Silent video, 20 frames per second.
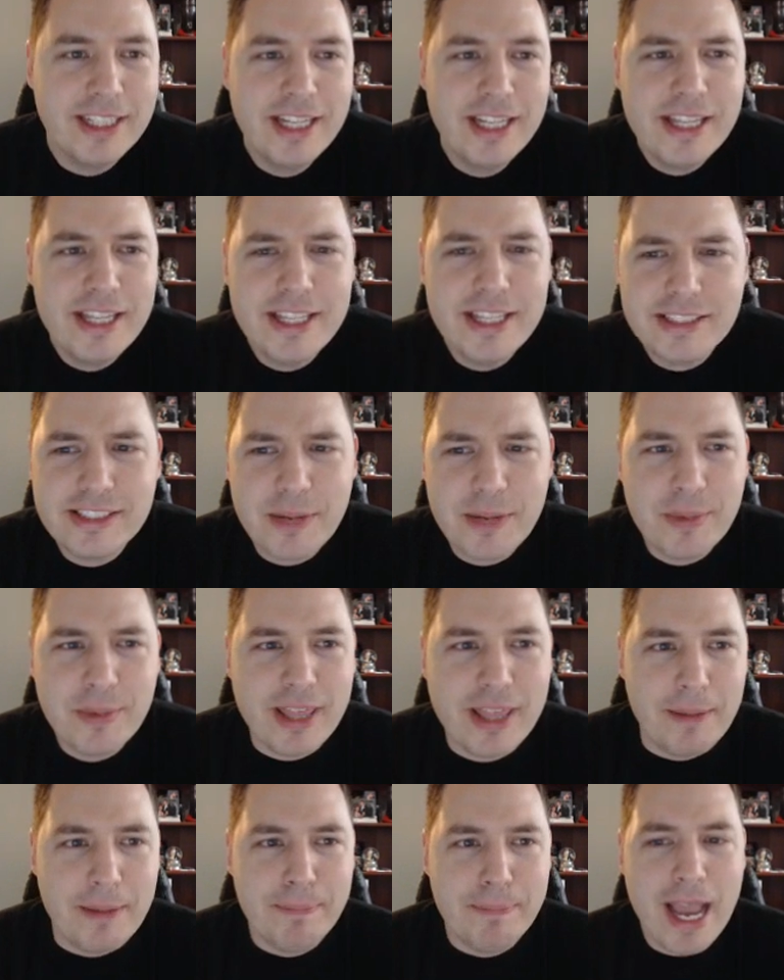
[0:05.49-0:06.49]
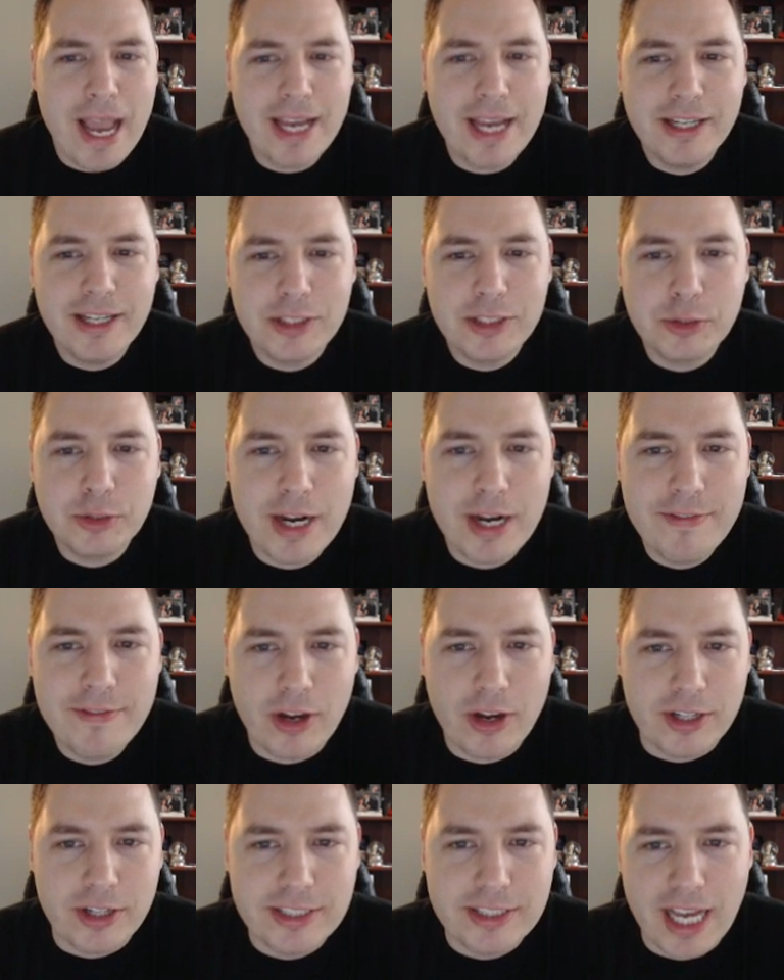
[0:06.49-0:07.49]
this time with a PEKKA
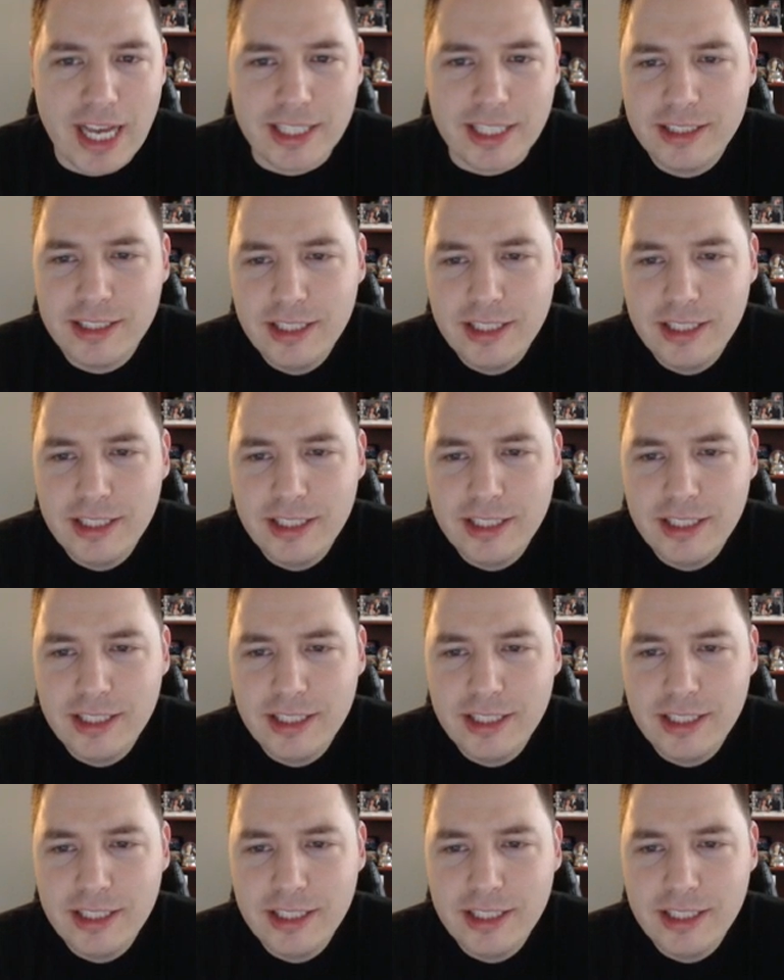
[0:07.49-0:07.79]
Graveyard deck.